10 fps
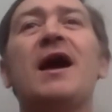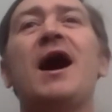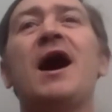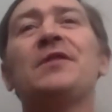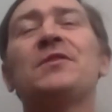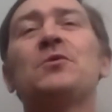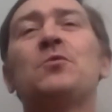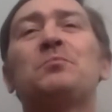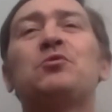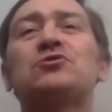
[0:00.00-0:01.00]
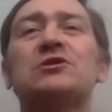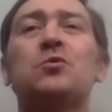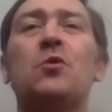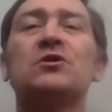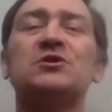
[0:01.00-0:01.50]
and they were pushing
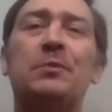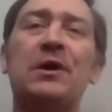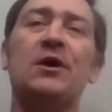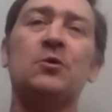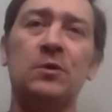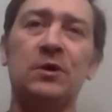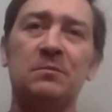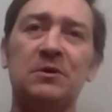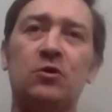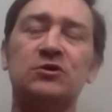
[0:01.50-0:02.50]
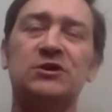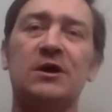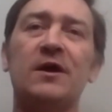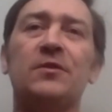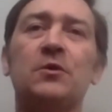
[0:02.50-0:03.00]
towards a better way because
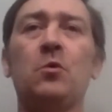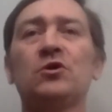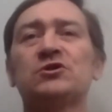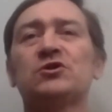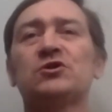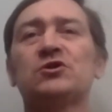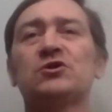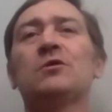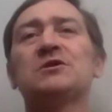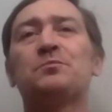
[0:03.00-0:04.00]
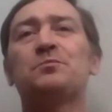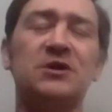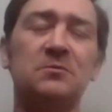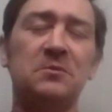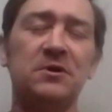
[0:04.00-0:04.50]
there was a all this
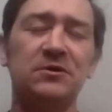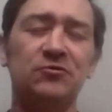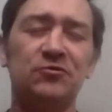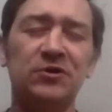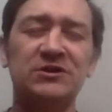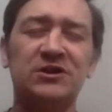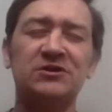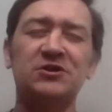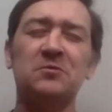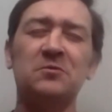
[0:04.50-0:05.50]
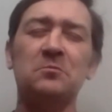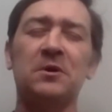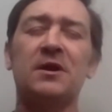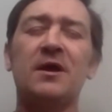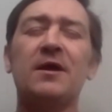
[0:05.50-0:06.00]
prejudice and racism
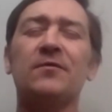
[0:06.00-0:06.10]
and